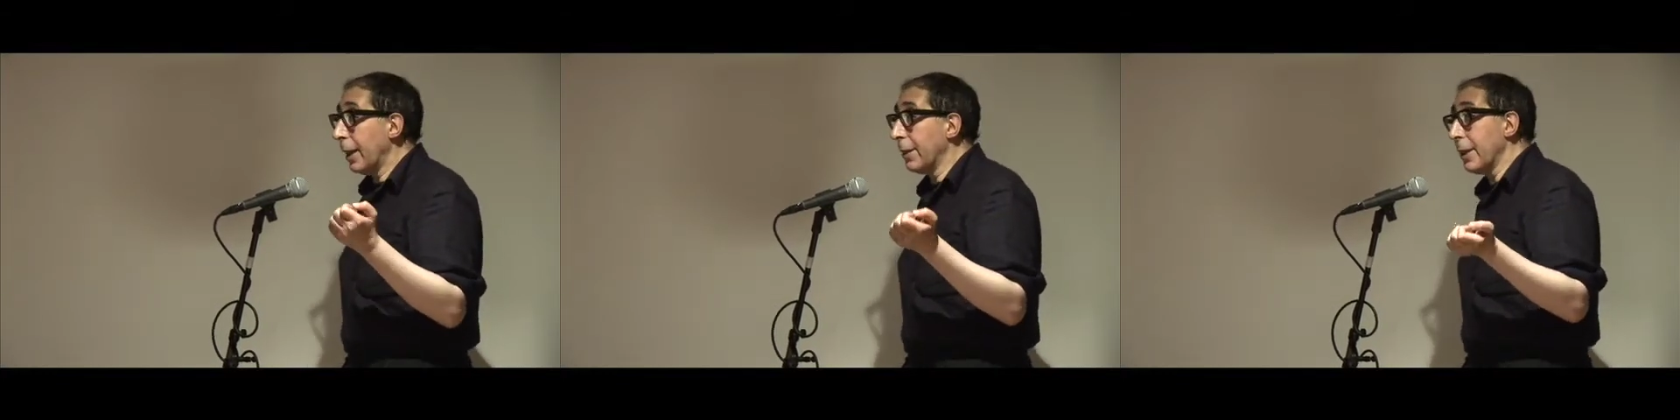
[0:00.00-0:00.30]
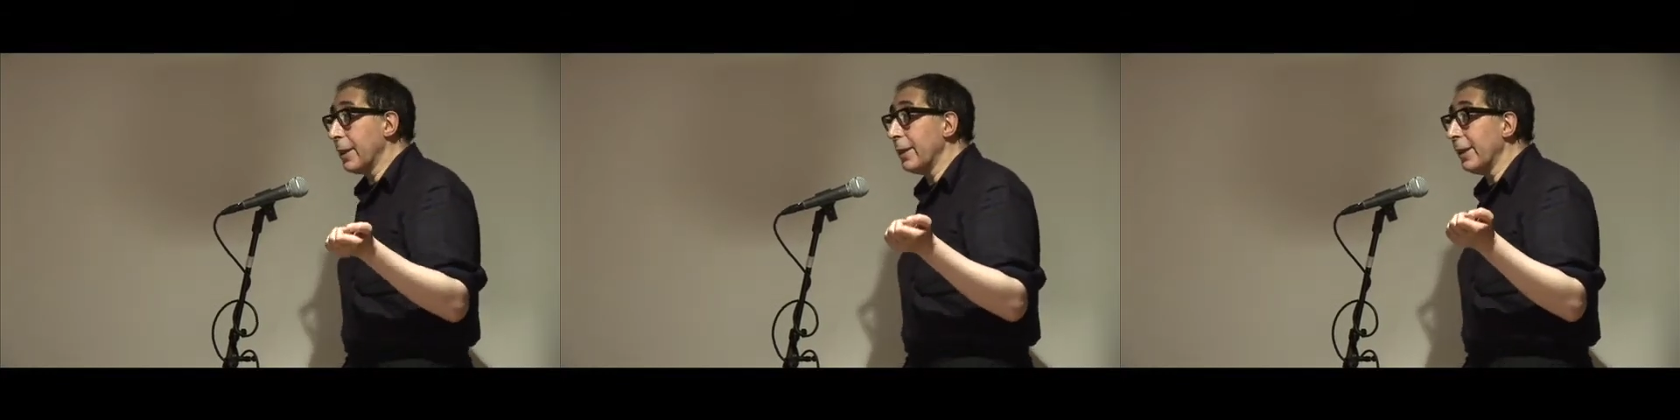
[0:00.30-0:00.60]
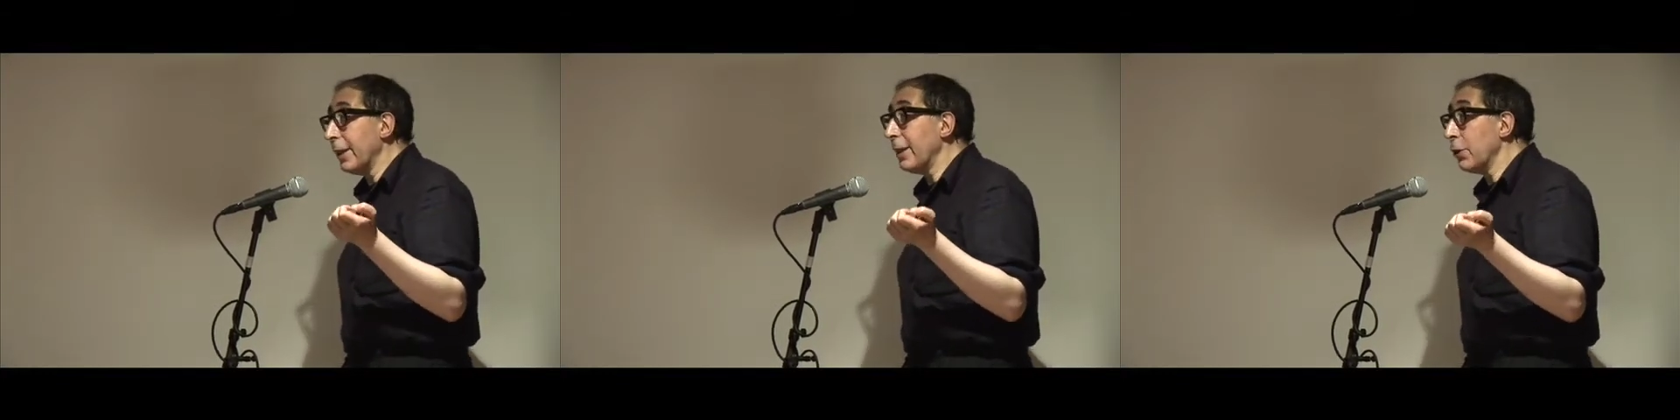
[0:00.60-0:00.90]
It exists in
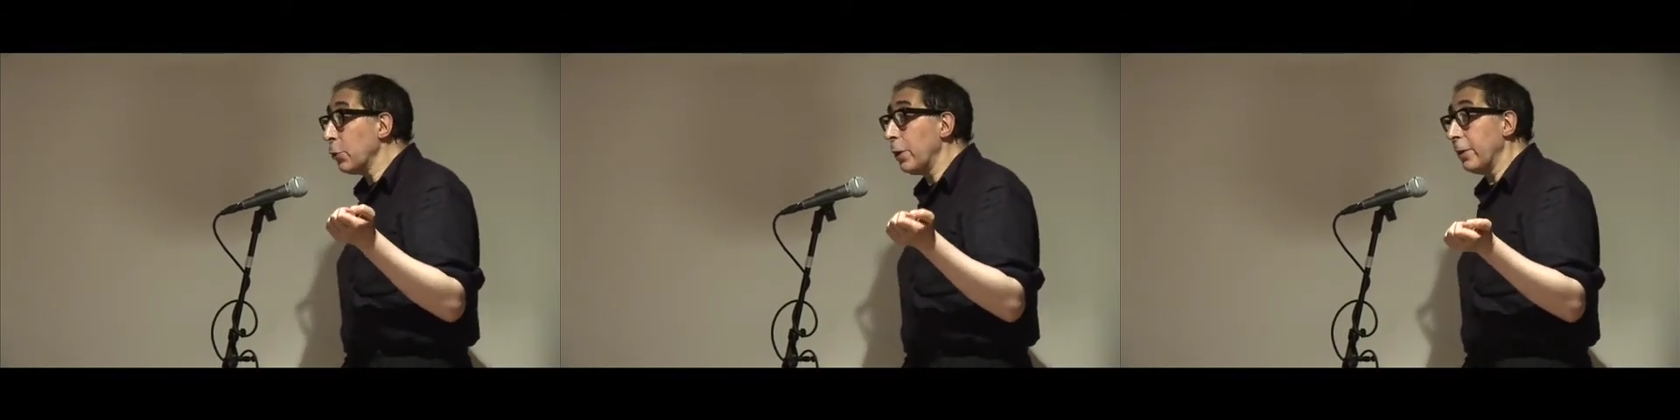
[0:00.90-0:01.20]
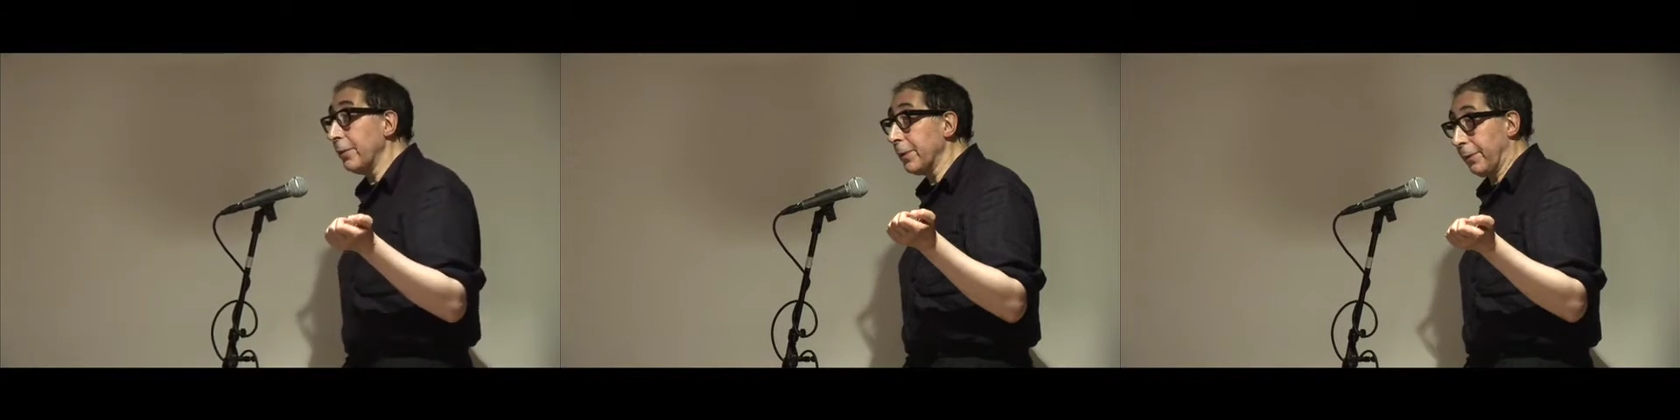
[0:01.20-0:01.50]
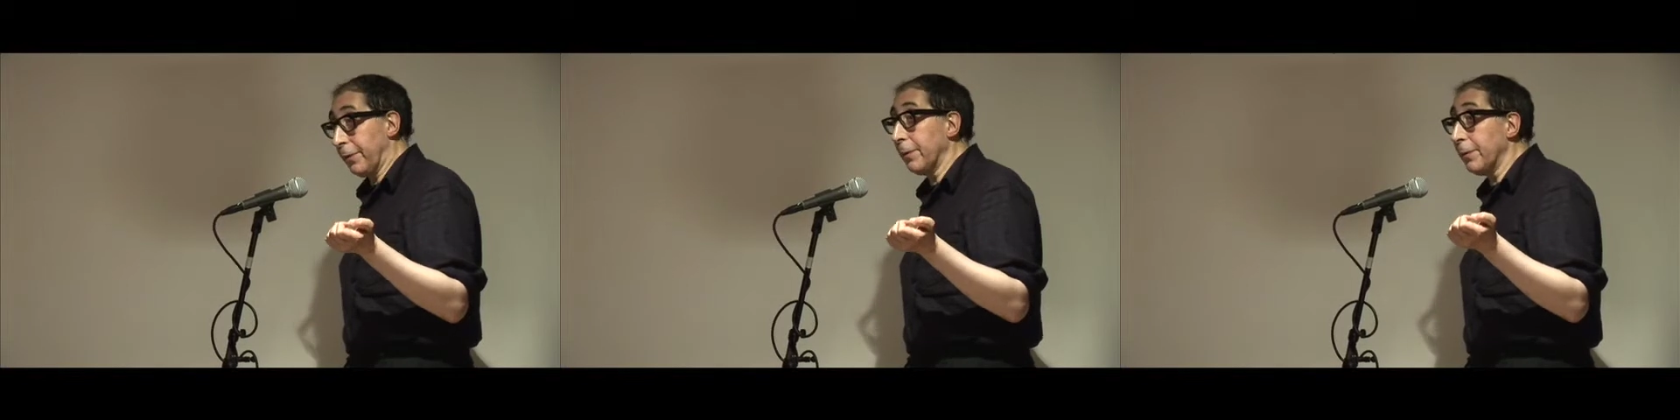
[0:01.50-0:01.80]
at least 12
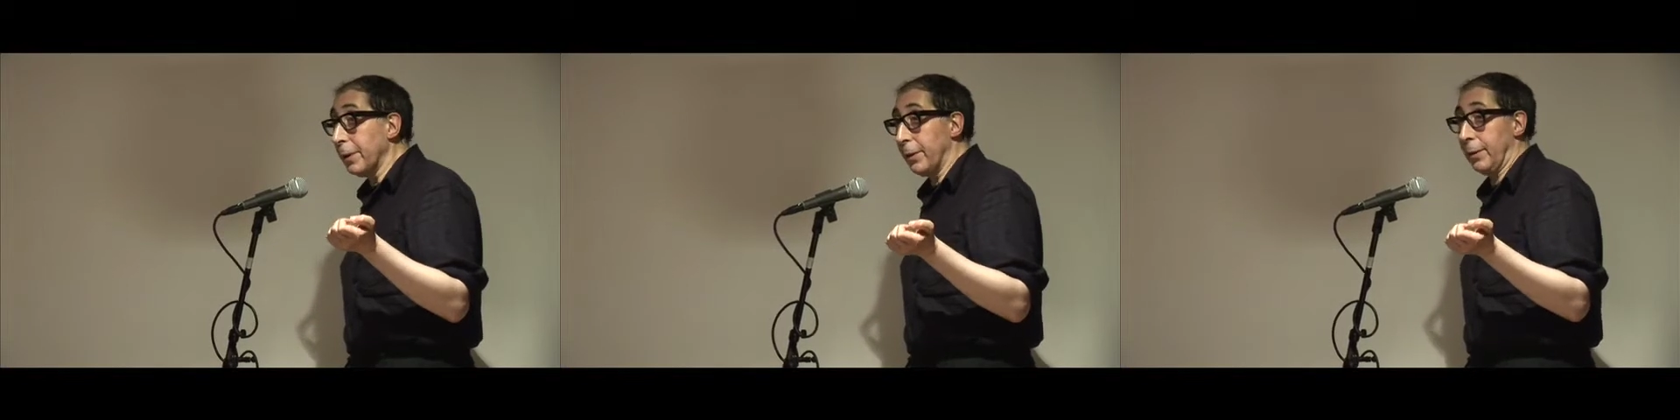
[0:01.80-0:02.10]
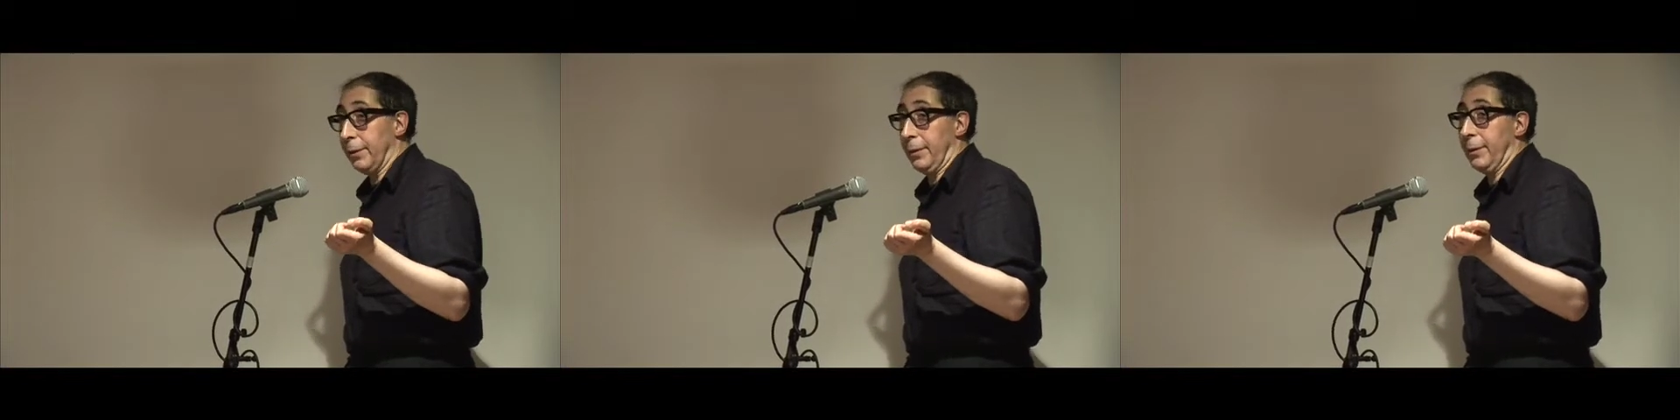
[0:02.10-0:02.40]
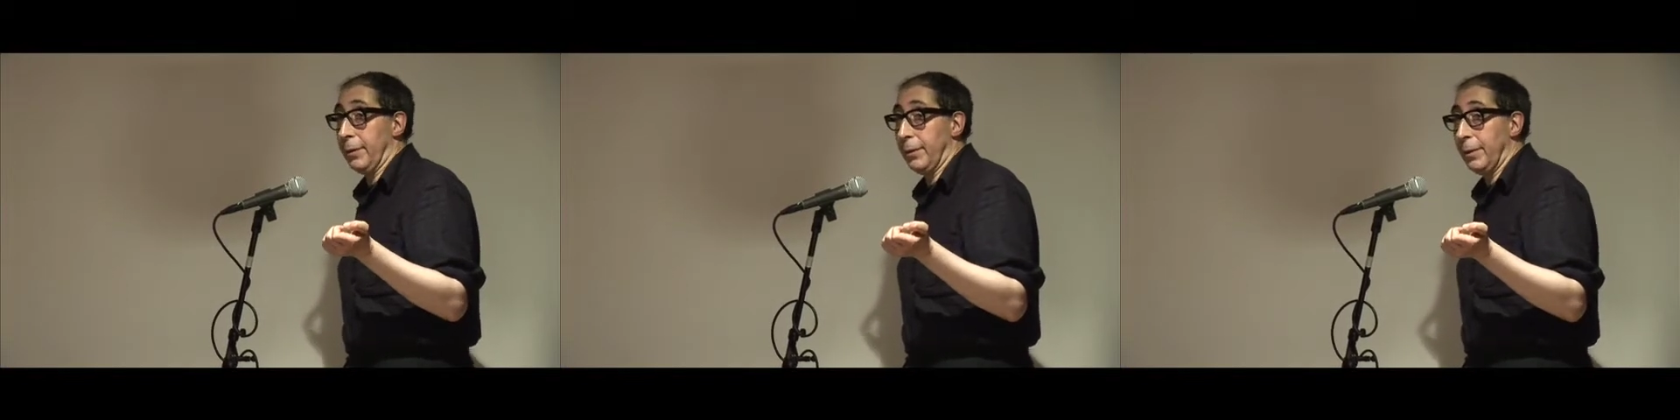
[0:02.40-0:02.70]
different
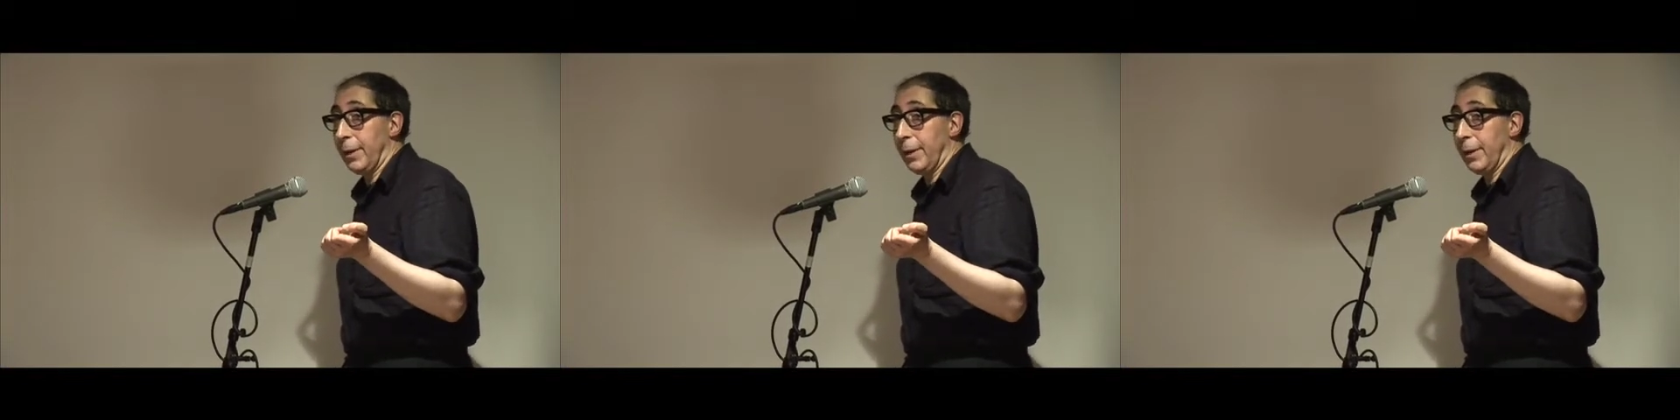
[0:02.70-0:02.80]
versions,